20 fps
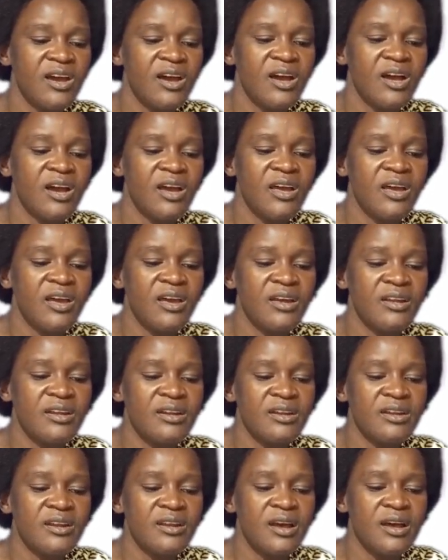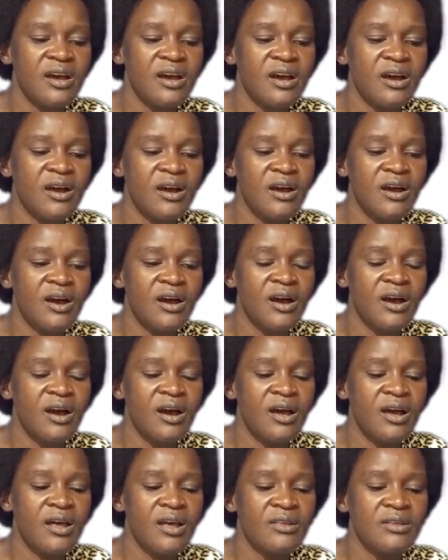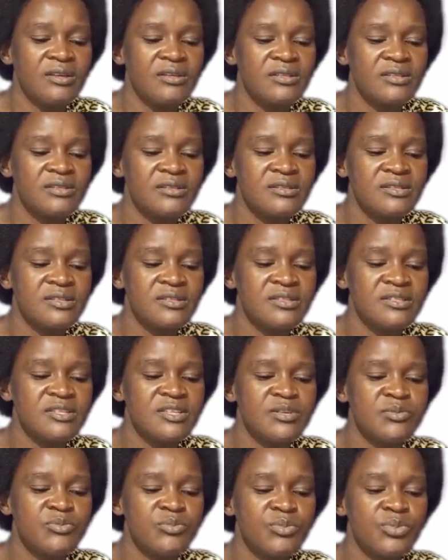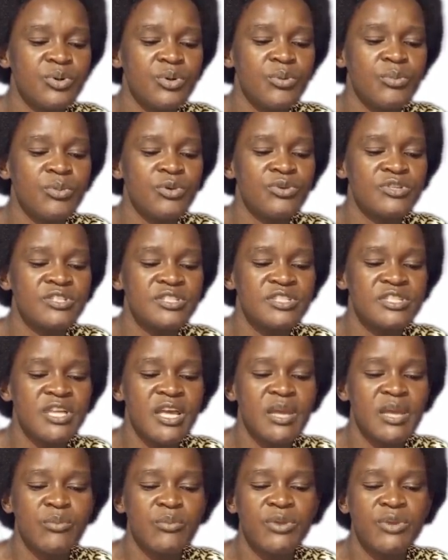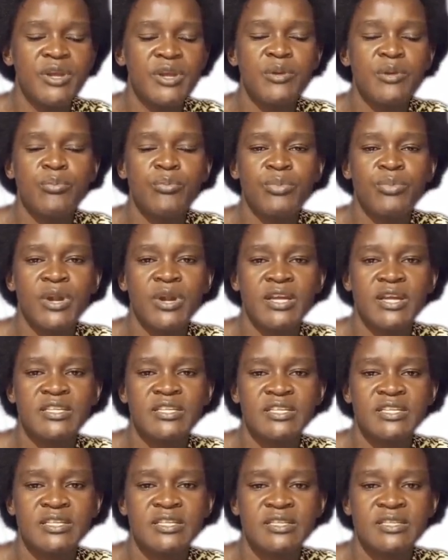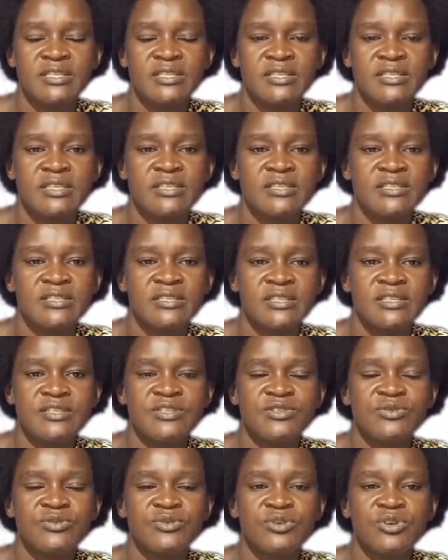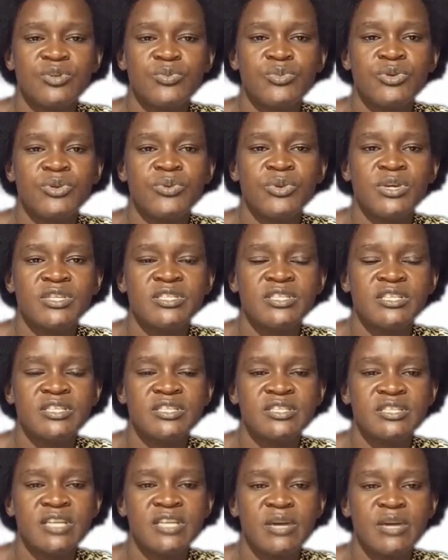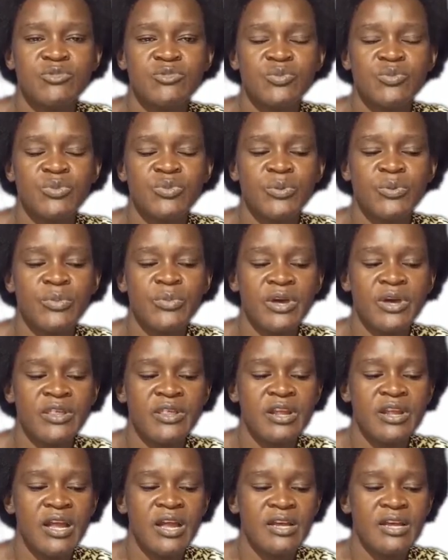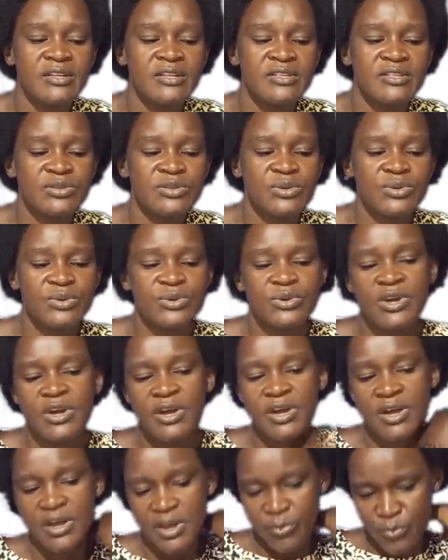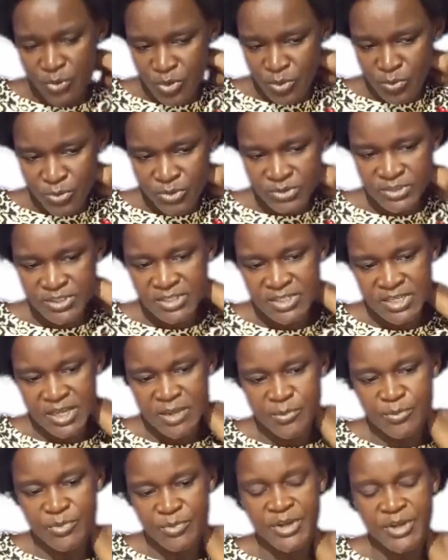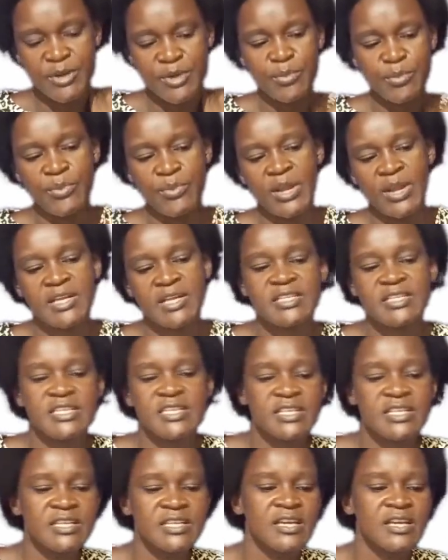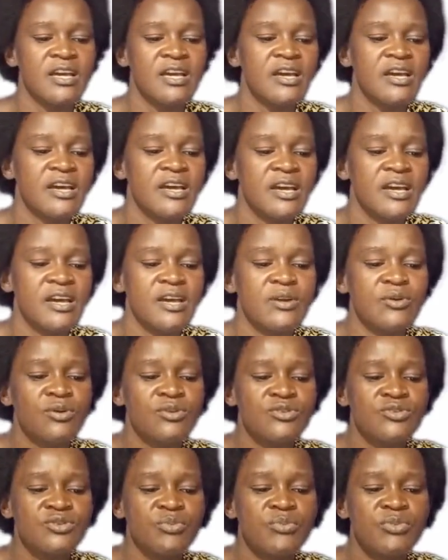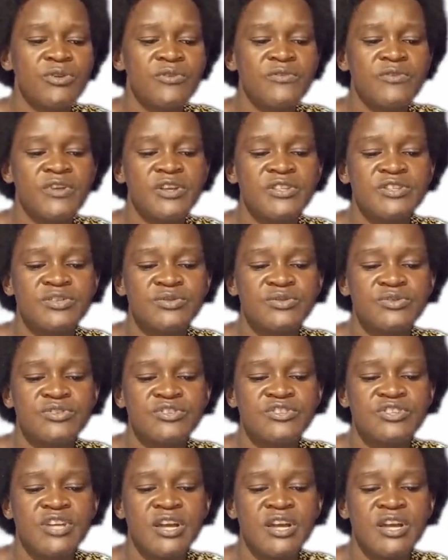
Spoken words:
And the system promotes timely planting, since you'll not be wasting time to prepare the land, so it promotes timely planting. And also prevents root